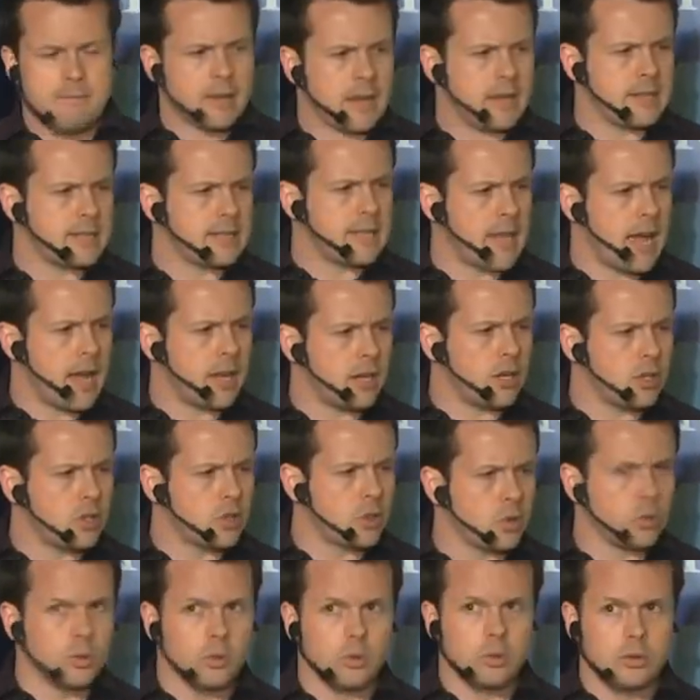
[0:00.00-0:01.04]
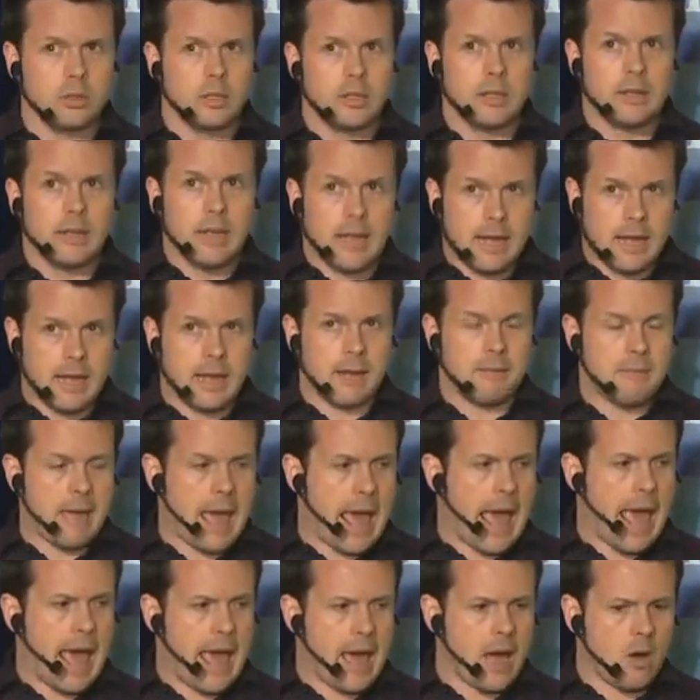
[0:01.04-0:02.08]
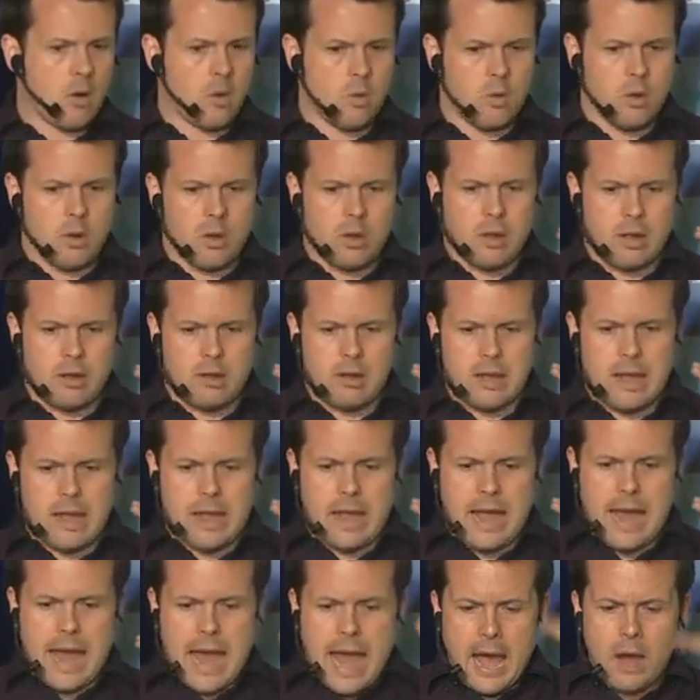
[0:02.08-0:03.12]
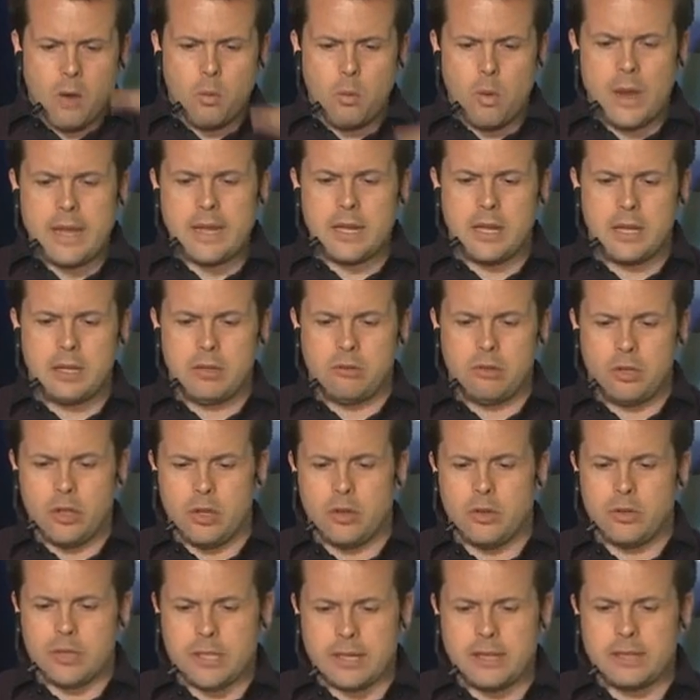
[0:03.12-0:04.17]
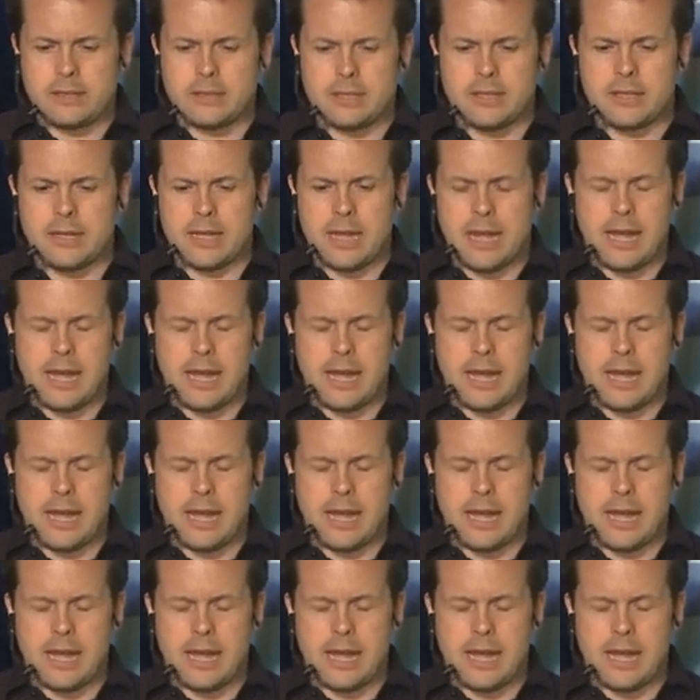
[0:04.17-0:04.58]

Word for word: Asana tool um, how, how we use it.